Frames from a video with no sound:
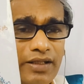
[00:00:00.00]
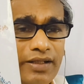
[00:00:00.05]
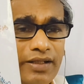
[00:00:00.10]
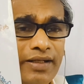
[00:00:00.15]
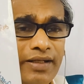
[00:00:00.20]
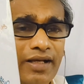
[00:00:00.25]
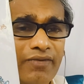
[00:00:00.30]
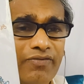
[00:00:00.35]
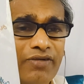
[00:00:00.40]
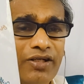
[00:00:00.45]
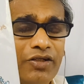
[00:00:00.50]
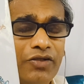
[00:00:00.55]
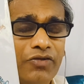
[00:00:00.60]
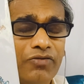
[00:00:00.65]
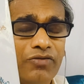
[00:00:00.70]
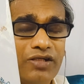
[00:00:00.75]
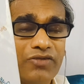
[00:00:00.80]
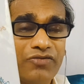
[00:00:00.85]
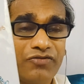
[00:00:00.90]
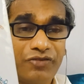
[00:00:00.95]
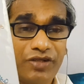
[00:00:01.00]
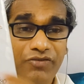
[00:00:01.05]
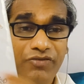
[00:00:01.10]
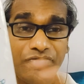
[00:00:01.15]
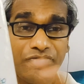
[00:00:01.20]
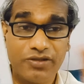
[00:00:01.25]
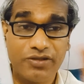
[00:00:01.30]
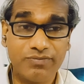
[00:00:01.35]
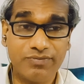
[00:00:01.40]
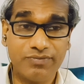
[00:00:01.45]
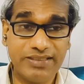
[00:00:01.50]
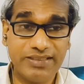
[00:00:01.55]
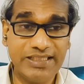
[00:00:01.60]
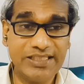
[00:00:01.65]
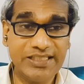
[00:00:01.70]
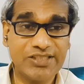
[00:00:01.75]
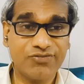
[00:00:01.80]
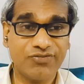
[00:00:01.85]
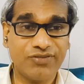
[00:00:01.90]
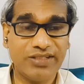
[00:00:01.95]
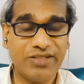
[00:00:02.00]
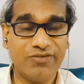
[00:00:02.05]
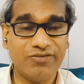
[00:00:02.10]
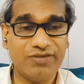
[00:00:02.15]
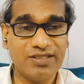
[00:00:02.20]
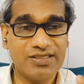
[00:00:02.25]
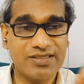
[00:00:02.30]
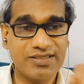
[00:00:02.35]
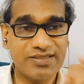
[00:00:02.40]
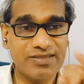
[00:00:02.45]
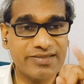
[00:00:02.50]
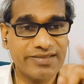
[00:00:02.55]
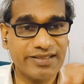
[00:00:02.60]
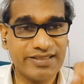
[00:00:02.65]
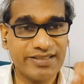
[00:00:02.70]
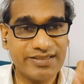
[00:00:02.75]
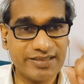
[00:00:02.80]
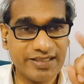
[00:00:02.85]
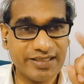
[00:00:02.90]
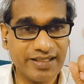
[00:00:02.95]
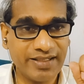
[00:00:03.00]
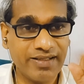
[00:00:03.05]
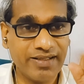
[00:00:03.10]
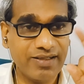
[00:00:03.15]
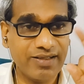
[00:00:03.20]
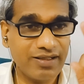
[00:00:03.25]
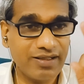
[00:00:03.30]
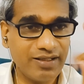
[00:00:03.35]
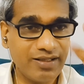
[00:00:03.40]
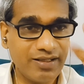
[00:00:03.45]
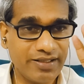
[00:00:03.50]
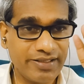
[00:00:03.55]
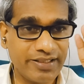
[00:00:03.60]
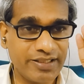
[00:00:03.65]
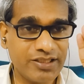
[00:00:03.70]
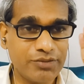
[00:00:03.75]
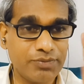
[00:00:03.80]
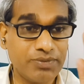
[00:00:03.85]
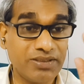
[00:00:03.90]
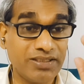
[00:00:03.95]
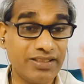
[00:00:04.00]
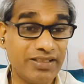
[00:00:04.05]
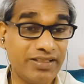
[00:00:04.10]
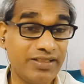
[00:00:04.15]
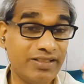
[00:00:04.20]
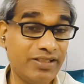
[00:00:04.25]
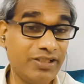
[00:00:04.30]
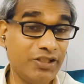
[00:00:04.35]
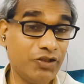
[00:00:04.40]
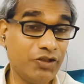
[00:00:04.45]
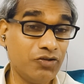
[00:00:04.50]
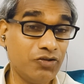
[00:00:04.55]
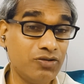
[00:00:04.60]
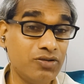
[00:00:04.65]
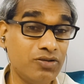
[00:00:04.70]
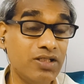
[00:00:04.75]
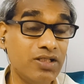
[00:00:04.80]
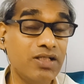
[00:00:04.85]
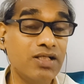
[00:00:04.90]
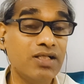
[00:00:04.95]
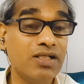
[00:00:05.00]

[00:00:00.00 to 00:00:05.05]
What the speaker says: in heaven you were free from these five vices: lust, anger, greed, attachment, and ego.